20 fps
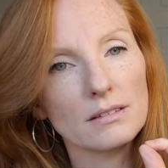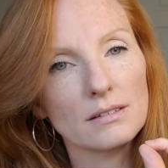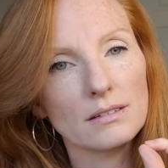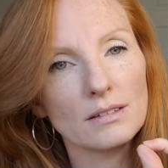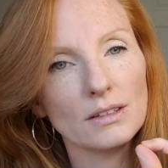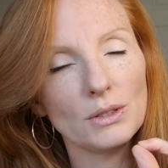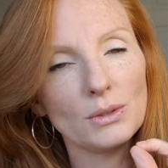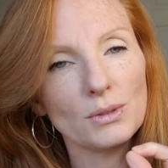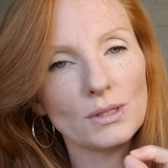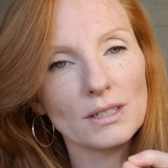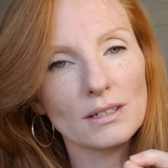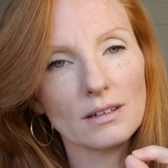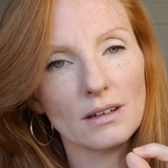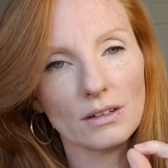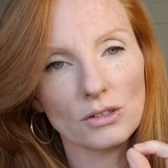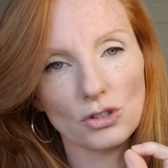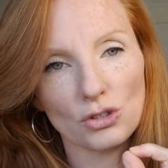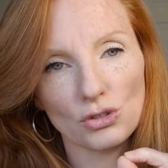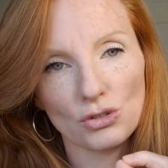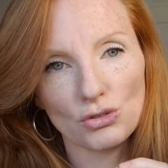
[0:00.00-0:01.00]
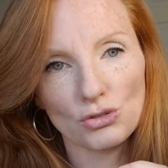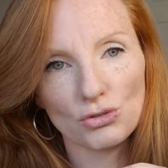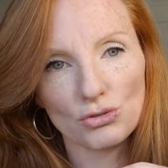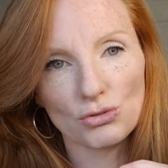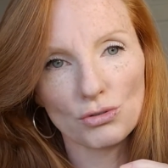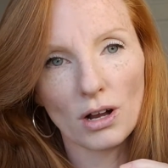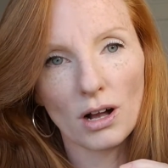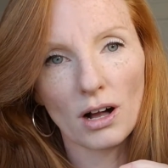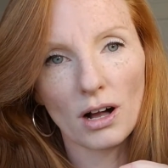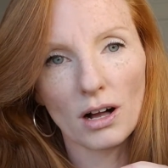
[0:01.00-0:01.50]
using a
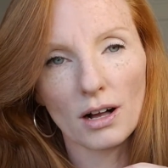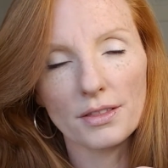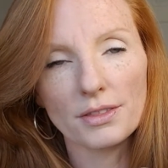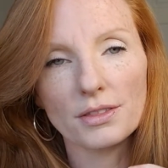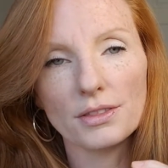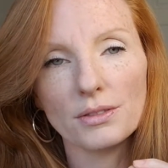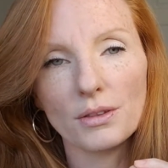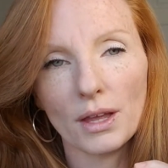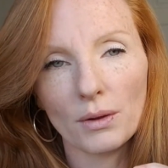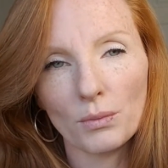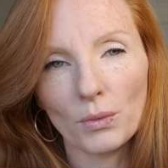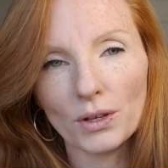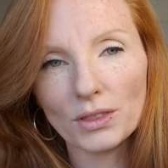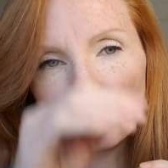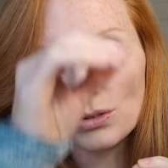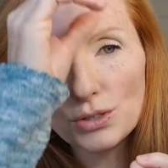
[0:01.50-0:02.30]
straw. And what they're